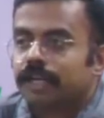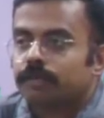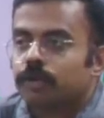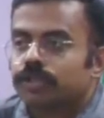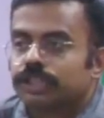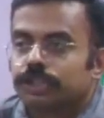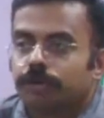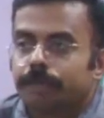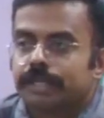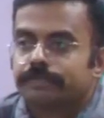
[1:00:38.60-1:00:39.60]
one more
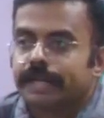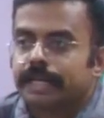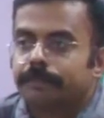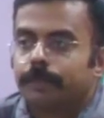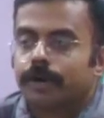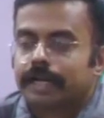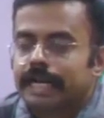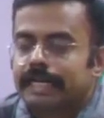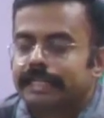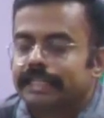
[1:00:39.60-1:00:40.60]
COP is very
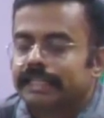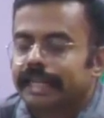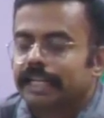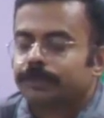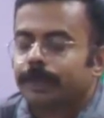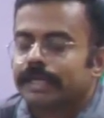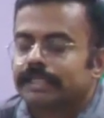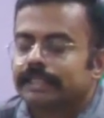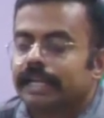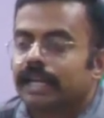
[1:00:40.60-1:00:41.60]
important. It takes place
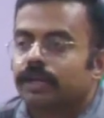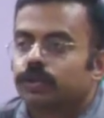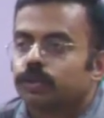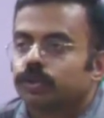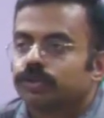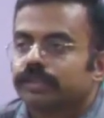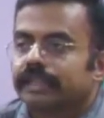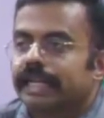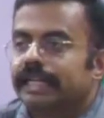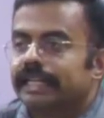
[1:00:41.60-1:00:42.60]
in the year
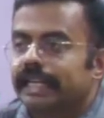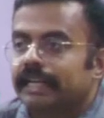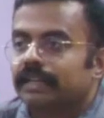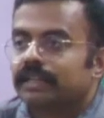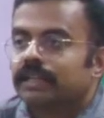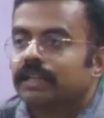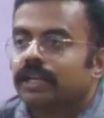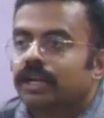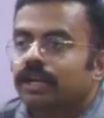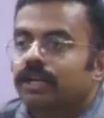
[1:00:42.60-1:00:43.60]
2019.
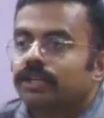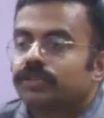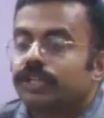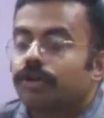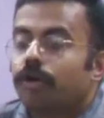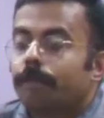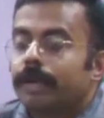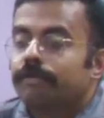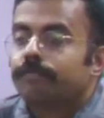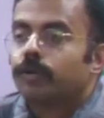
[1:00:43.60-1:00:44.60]

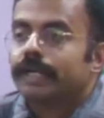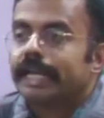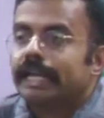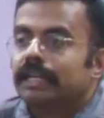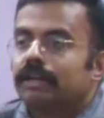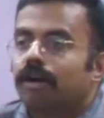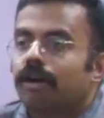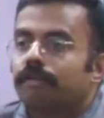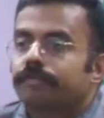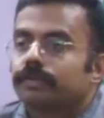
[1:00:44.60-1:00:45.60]
COP 14
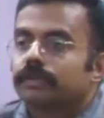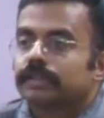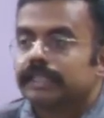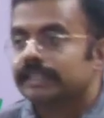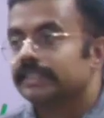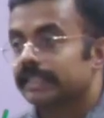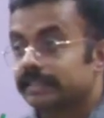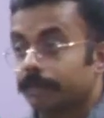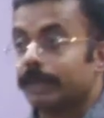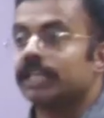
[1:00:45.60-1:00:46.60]
of, this is a
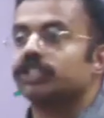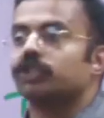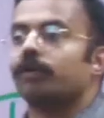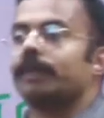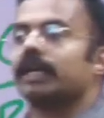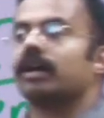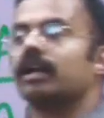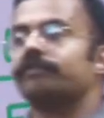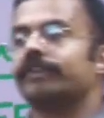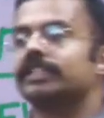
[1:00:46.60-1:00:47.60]
separate COP,
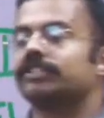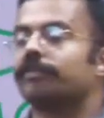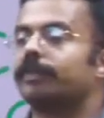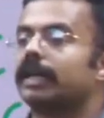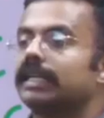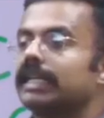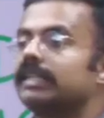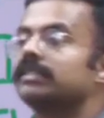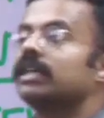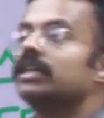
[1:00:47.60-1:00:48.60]
Conference of
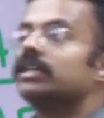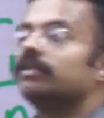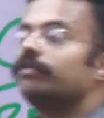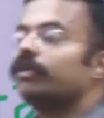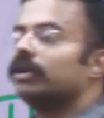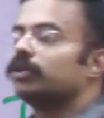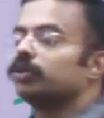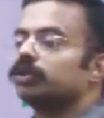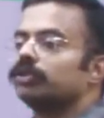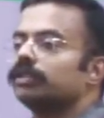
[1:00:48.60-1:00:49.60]
Parties for
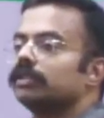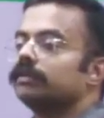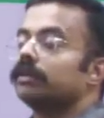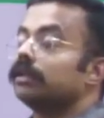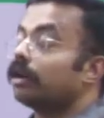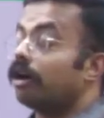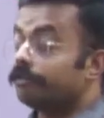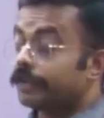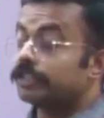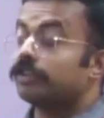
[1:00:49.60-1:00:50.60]
2000,
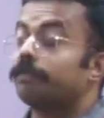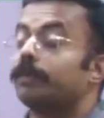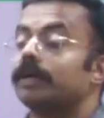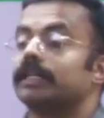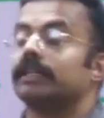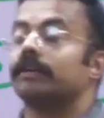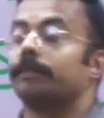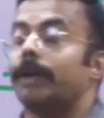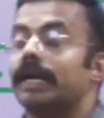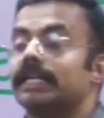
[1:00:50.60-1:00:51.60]
Conference of
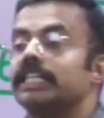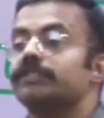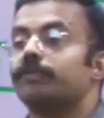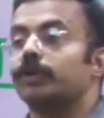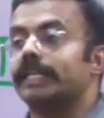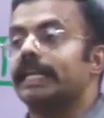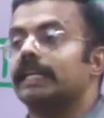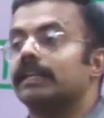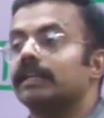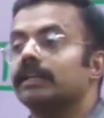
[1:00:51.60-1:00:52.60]
Parties
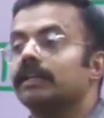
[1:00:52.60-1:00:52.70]
14